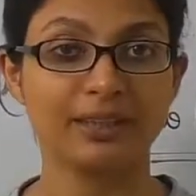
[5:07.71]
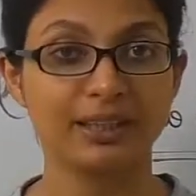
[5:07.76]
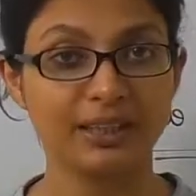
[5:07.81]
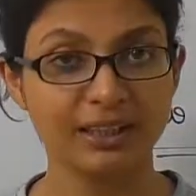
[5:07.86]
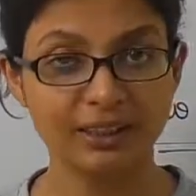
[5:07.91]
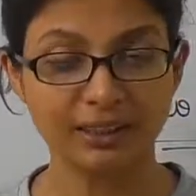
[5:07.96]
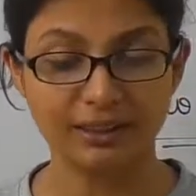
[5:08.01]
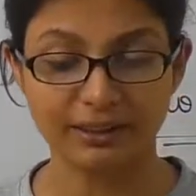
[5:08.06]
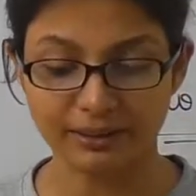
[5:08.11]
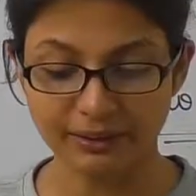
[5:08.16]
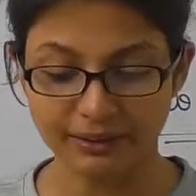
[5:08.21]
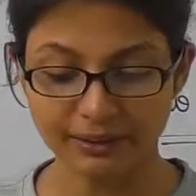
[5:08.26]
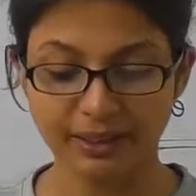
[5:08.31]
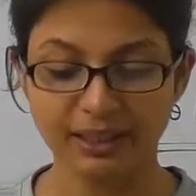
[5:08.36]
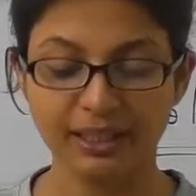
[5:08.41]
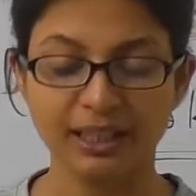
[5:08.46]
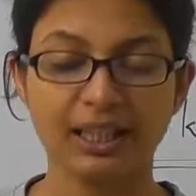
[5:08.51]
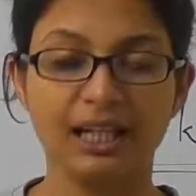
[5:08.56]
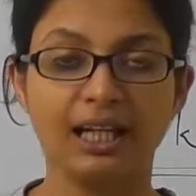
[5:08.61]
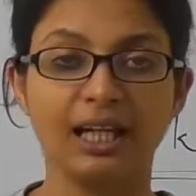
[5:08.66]
Here,
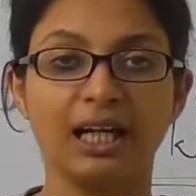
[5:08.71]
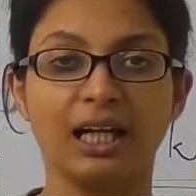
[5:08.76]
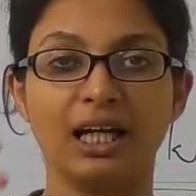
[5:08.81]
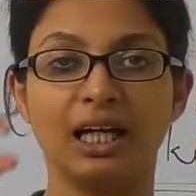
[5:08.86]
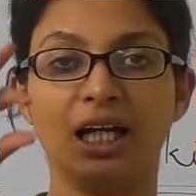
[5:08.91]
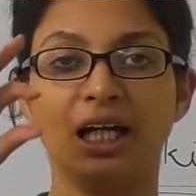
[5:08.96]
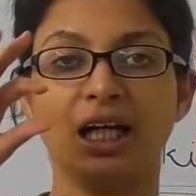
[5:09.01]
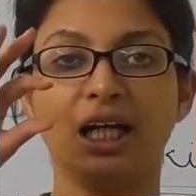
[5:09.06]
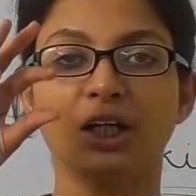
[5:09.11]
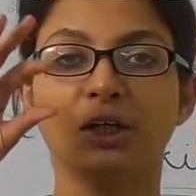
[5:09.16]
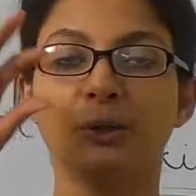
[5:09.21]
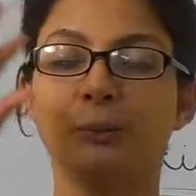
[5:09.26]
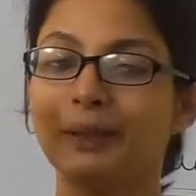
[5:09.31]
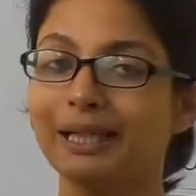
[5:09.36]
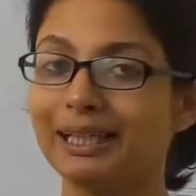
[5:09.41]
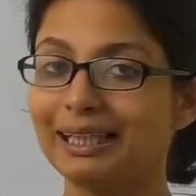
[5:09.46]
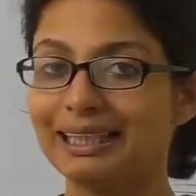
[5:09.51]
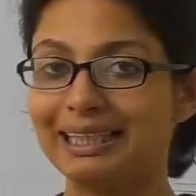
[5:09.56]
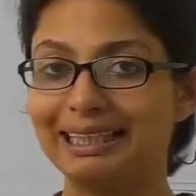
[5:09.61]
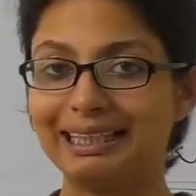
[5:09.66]

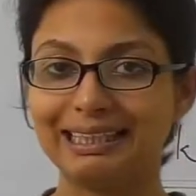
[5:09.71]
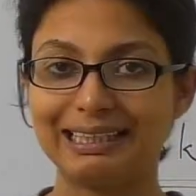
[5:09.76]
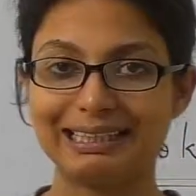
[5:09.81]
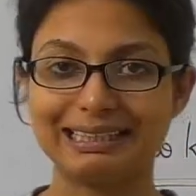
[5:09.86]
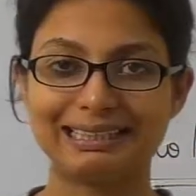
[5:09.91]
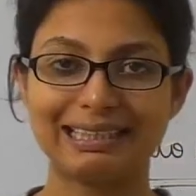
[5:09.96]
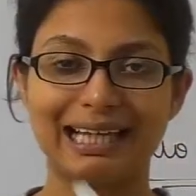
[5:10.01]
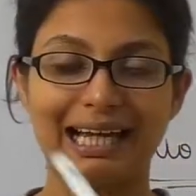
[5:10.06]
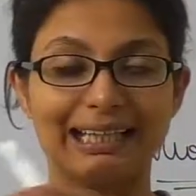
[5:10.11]
quickly is